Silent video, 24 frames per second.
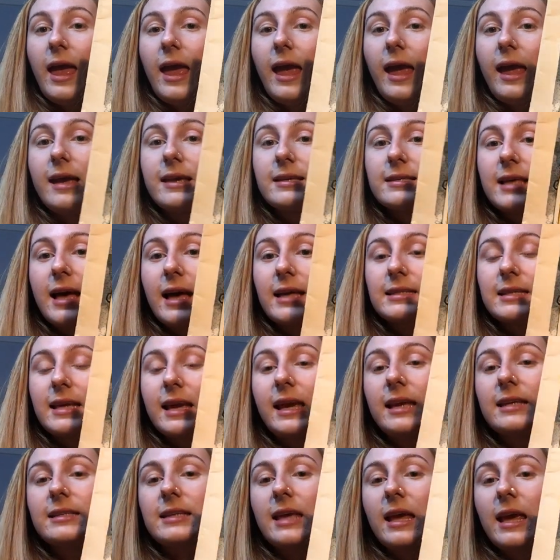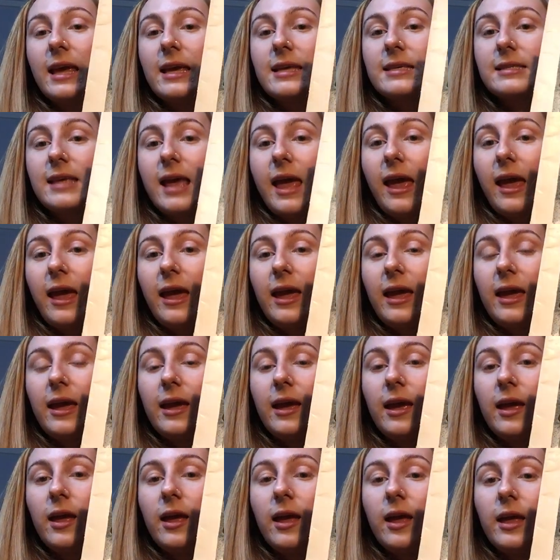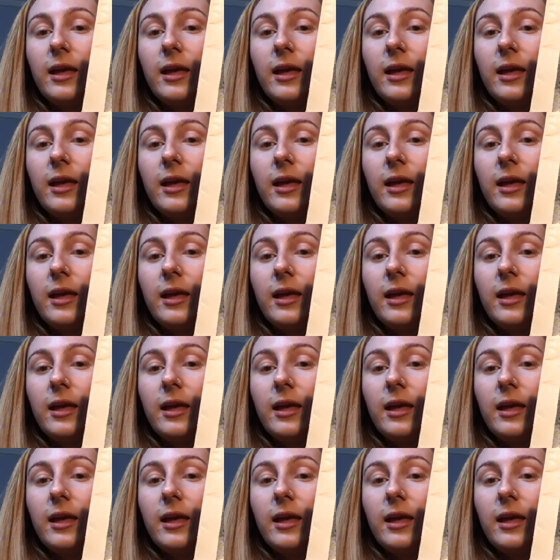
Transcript: is that it is a